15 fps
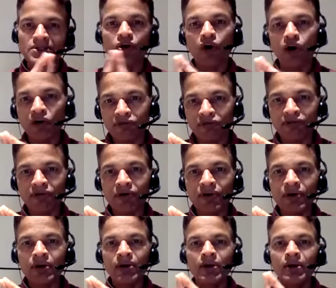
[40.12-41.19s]
of
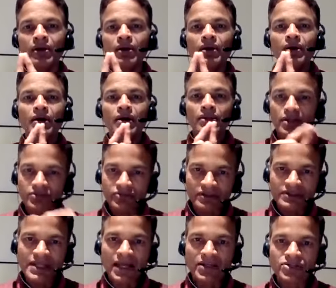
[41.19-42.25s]
the
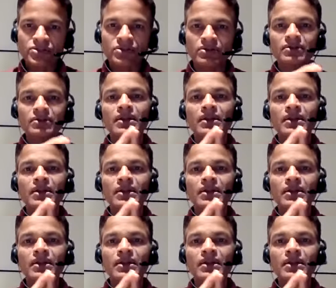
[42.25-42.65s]
transaction